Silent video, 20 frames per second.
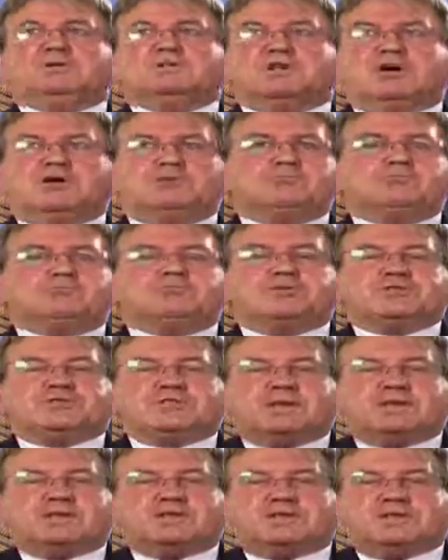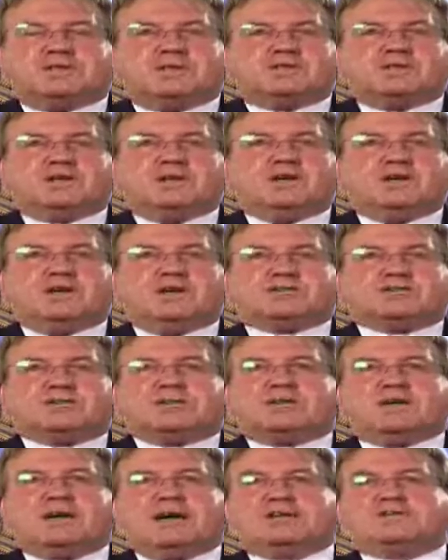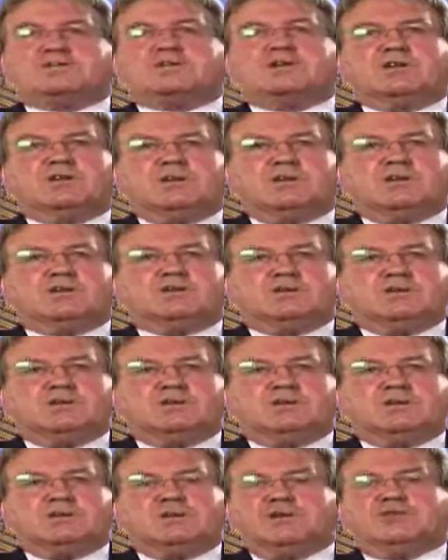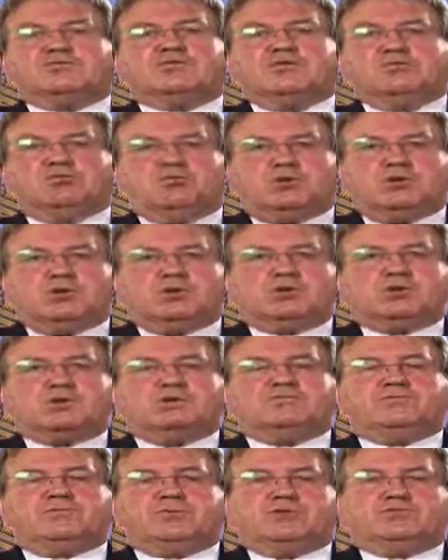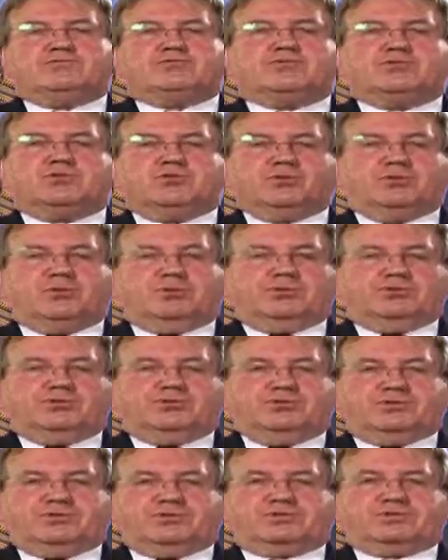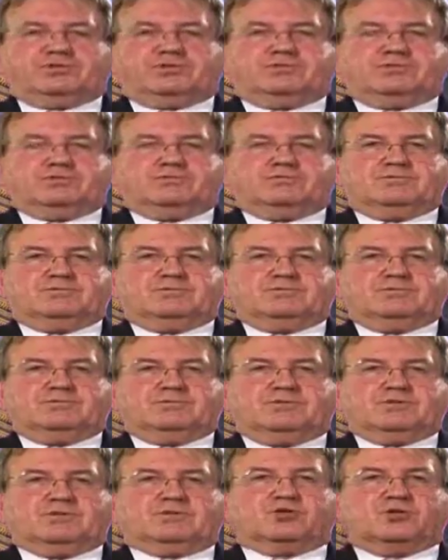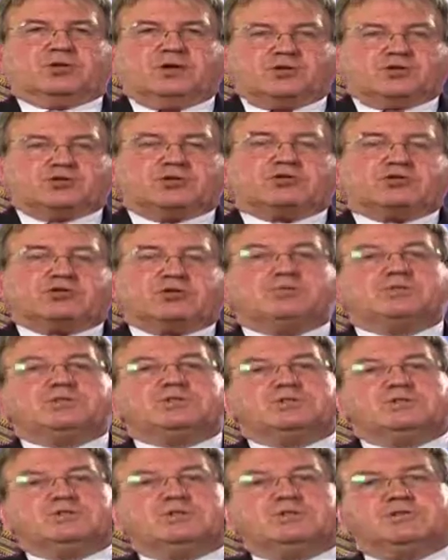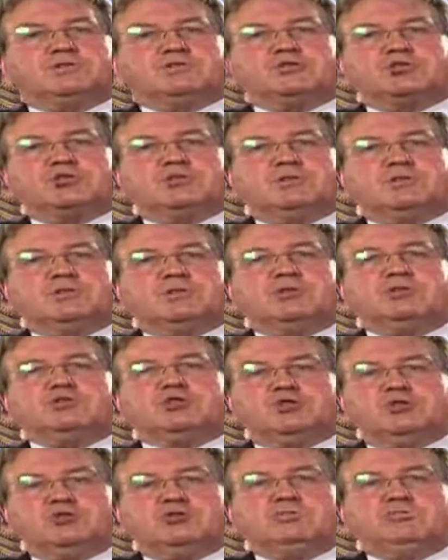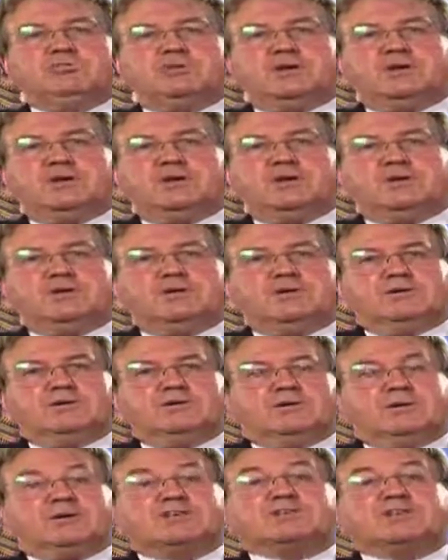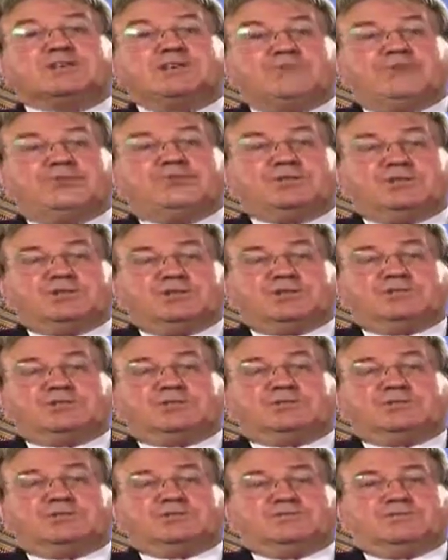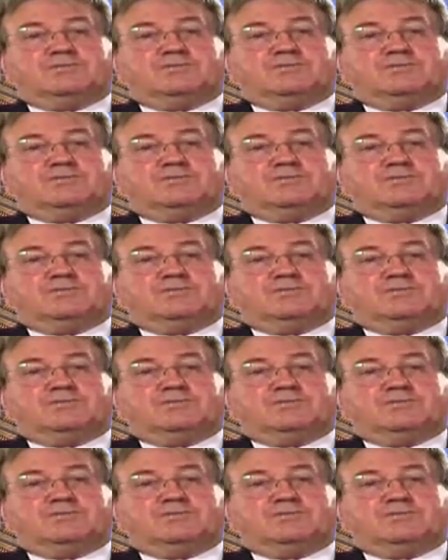Don't present it as a catalogue of the work of different authors. Your literature research should be a synthesis.